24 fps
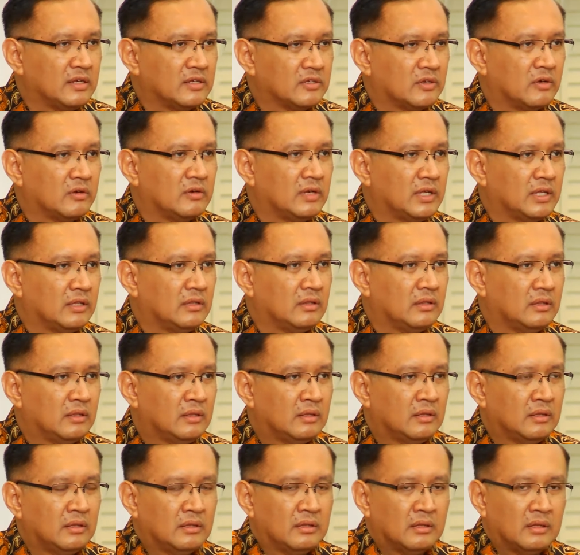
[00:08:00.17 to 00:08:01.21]
is only
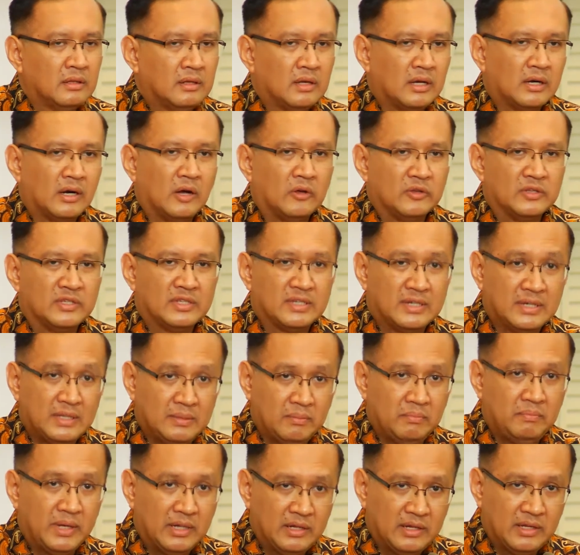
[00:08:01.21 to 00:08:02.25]
around 3
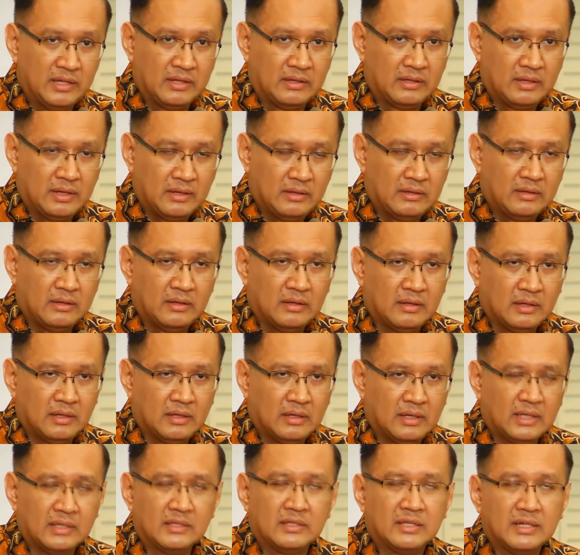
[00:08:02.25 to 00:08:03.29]
billion,
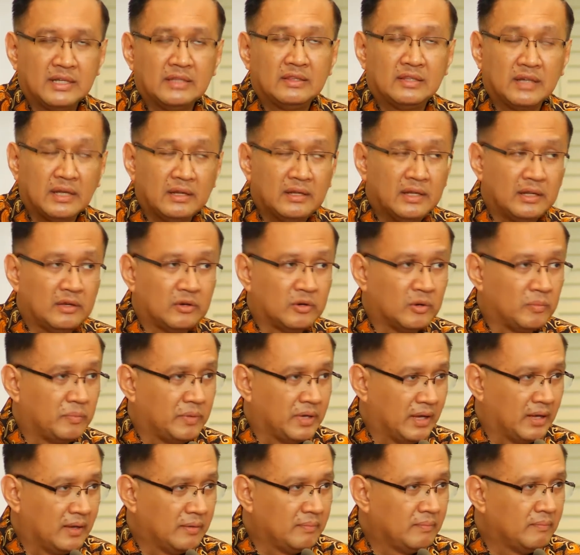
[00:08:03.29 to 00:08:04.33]
uh, 3 trillion
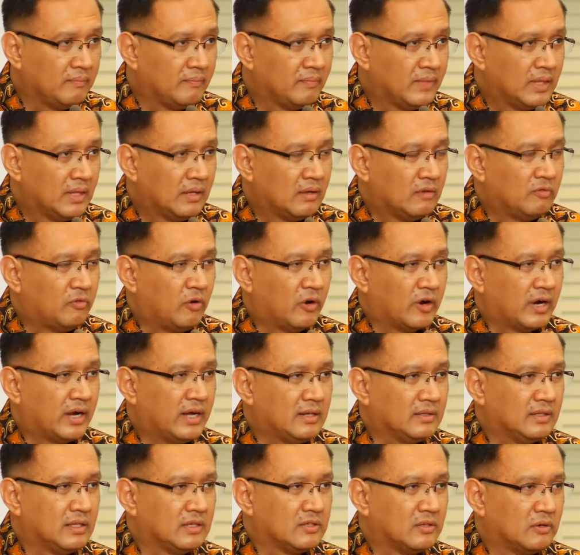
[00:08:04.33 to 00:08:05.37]
rupiah. For
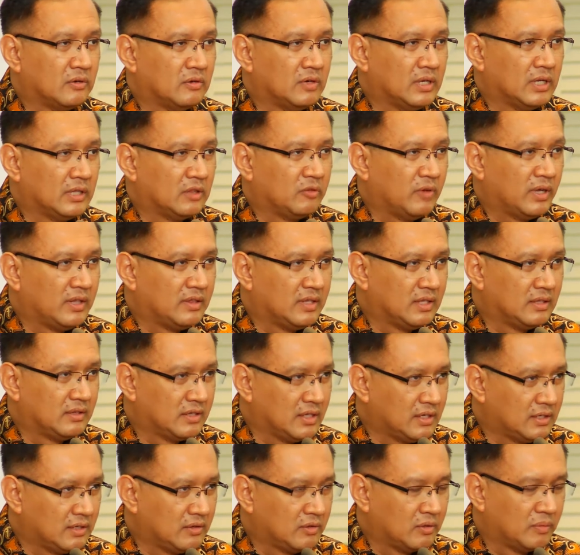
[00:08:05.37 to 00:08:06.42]
health is only 20
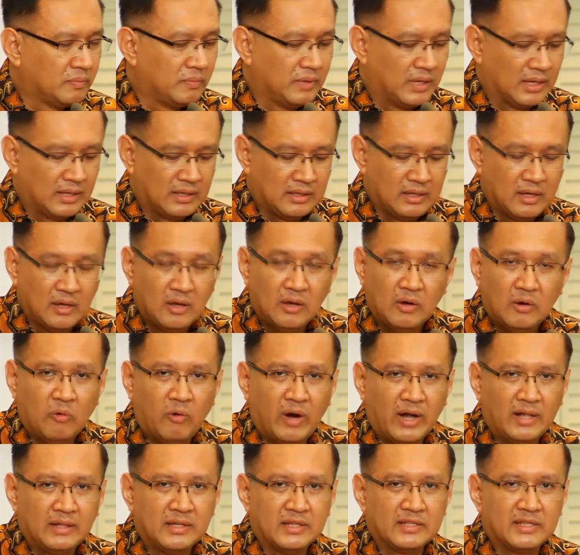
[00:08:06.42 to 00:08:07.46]
trillion rupiah,
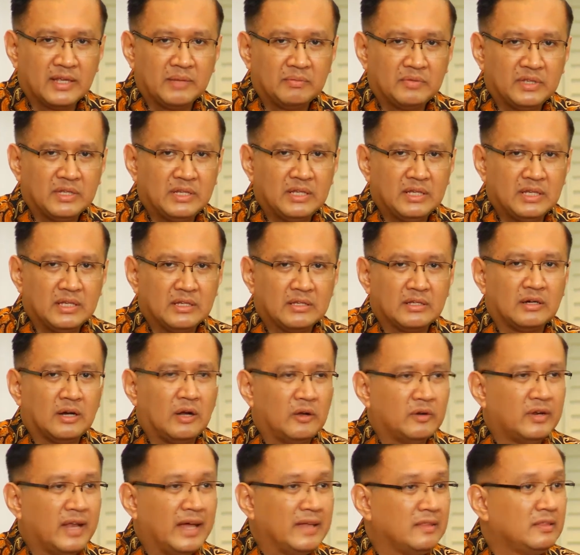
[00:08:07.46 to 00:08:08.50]
while the subsidy is
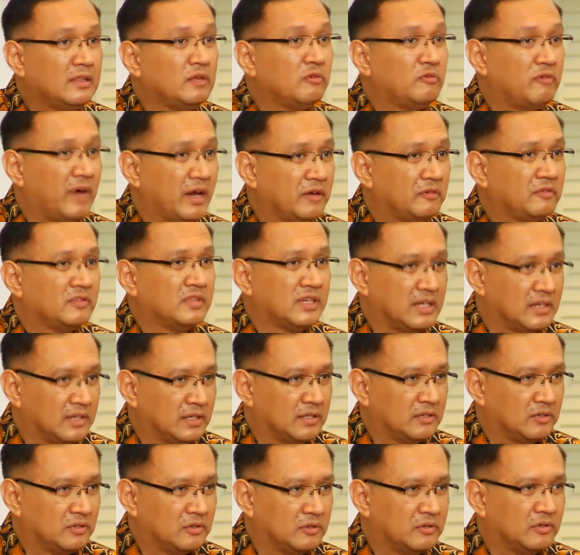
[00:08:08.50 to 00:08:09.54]
around 95
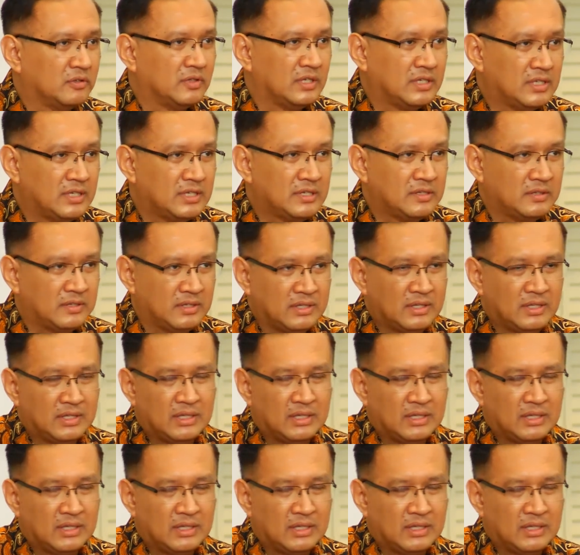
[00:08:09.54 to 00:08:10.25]
trillion. So this is,